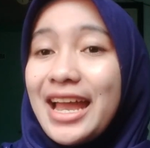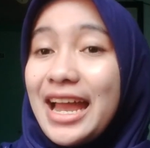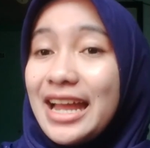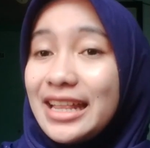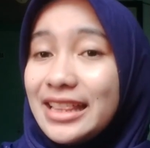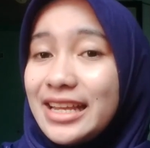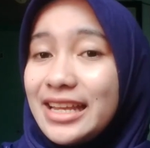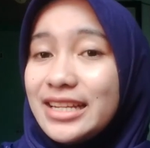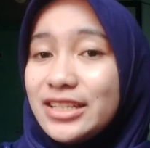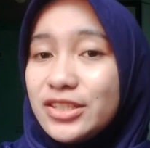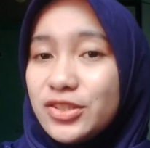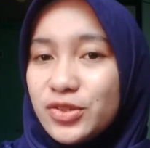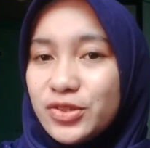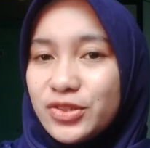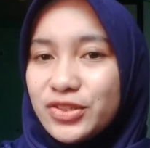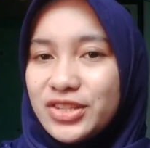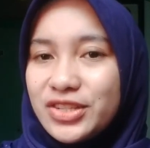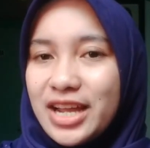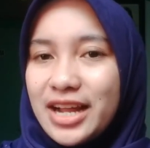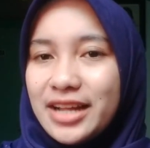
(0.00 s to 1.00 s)
and the
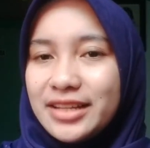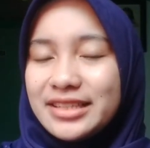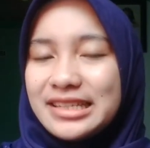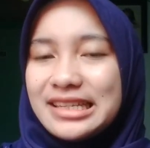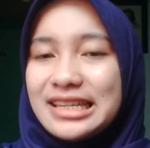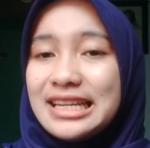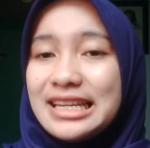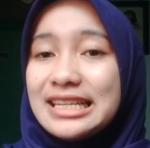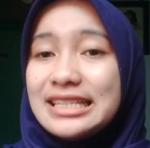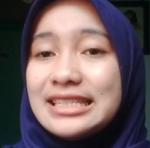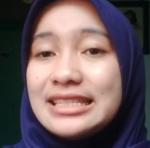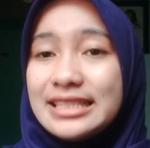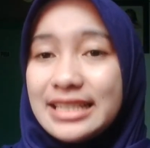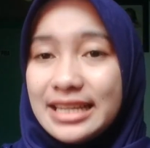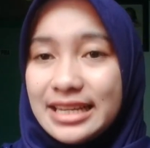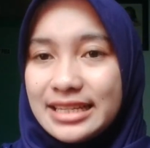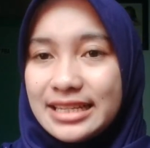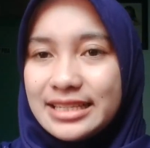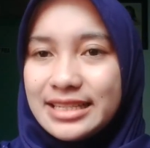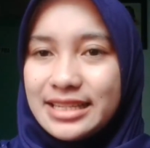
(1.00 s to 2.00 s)
insured child is
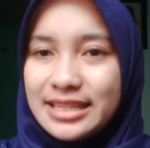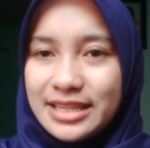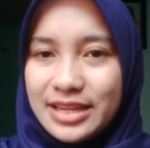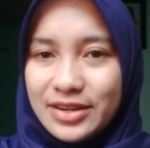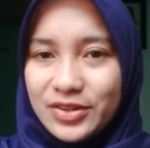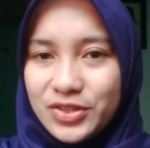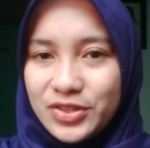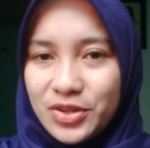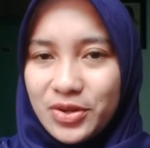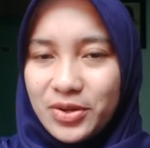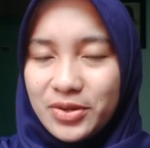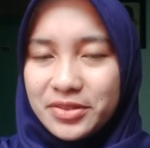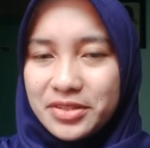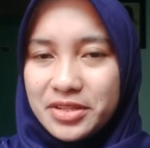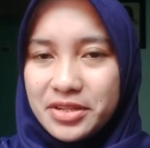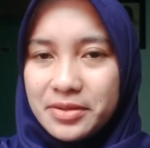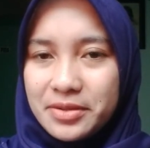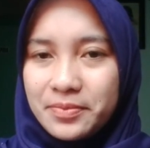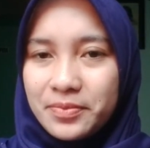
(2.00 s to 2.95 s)
6 years old.